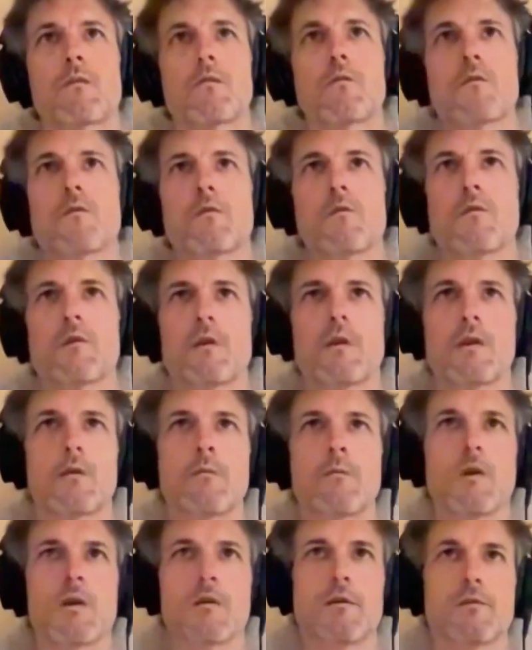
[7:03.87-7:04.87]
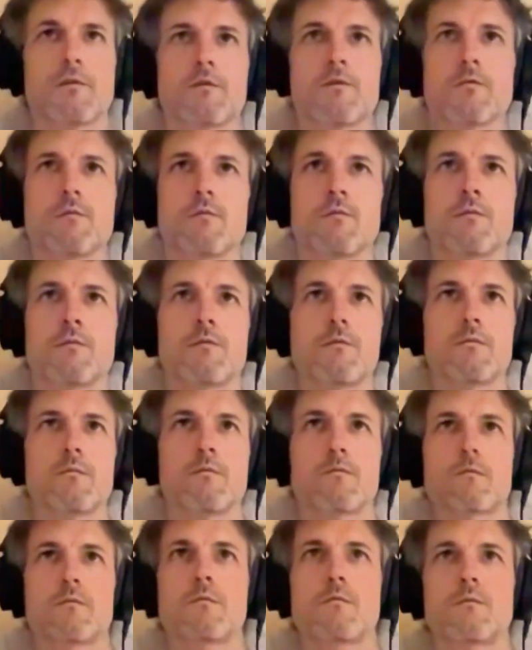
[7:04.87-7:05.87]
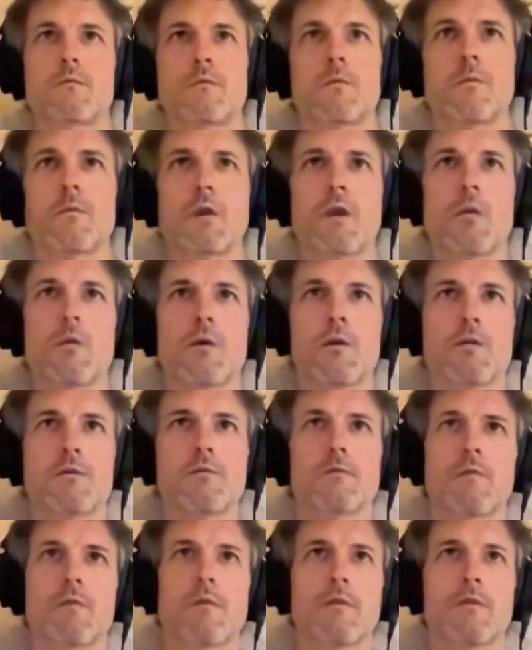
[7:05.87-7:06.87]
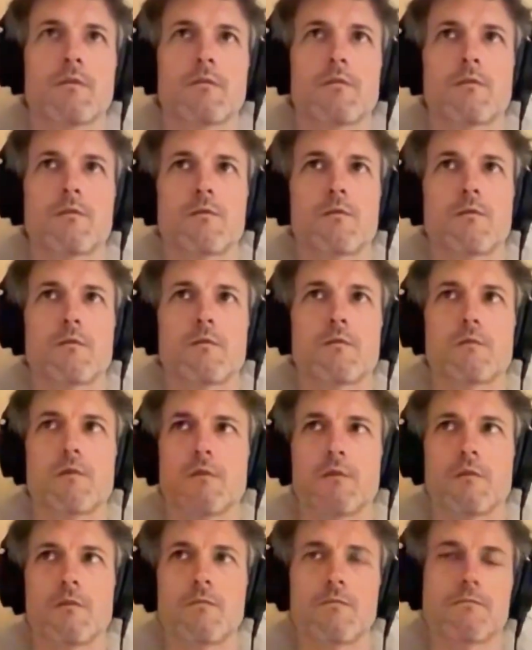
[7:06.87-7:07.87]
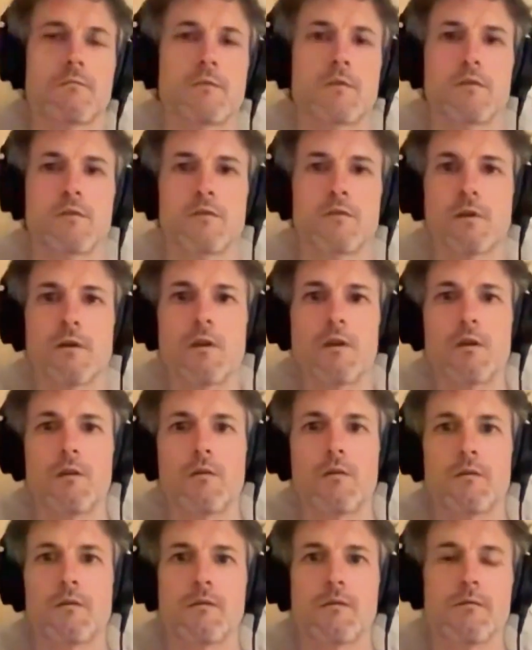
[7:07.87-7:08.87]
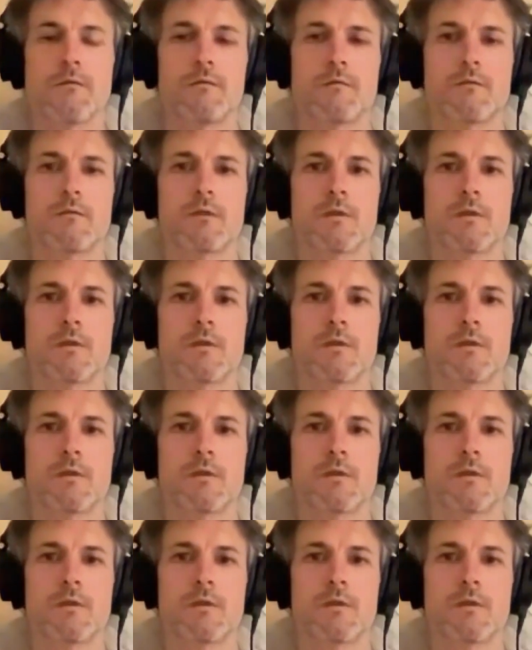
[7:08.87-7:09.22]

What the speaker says: You're doing it because you really want to live. You're enjoying it, or you.